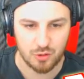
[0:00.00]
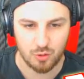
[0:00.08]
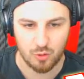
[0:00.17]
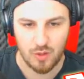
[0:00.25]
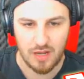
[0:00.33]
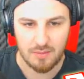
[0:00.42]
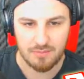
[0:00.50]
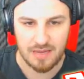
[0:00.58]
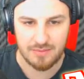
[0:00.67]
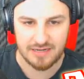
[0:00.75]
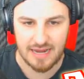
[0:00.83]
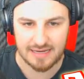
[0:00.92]
2
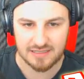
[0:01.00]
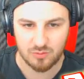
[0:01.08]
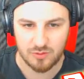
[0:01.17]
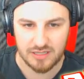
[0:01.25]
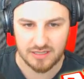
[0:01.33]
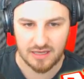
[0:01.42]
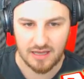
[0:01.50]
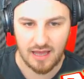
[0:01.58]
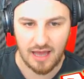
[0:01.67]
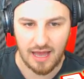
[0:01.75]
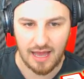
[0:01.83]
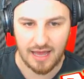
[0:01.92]
maybe next week.
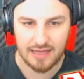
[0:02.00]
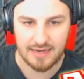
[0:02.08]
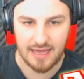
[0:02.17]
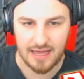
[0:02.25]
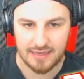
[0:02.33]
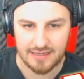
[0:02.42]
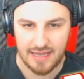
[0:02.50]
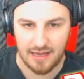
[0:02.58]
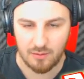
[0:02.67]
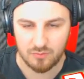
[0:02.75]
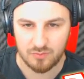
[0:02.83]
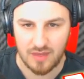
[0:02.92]
And uh,
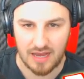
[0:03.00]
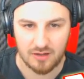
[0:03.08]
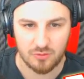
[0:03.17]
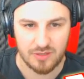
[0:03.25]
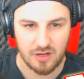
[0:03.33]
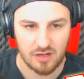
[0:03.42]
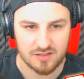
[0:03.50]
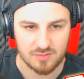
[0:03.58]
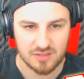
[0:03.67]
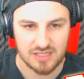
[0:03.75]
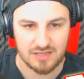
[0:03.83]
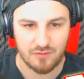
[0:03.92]
yeah, that could be awesome
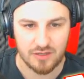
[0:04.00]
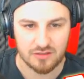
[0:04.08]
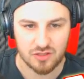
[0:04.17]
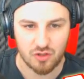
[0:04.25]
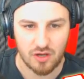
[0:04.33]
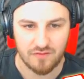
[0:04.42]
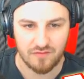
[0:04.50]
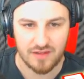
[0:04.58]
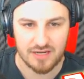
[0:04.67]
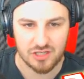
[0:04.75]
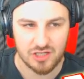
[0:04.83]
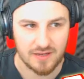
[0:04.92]
to see if we could try
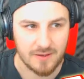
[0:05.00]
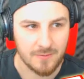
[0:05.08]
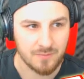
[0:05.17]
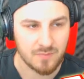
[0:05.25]
finish it.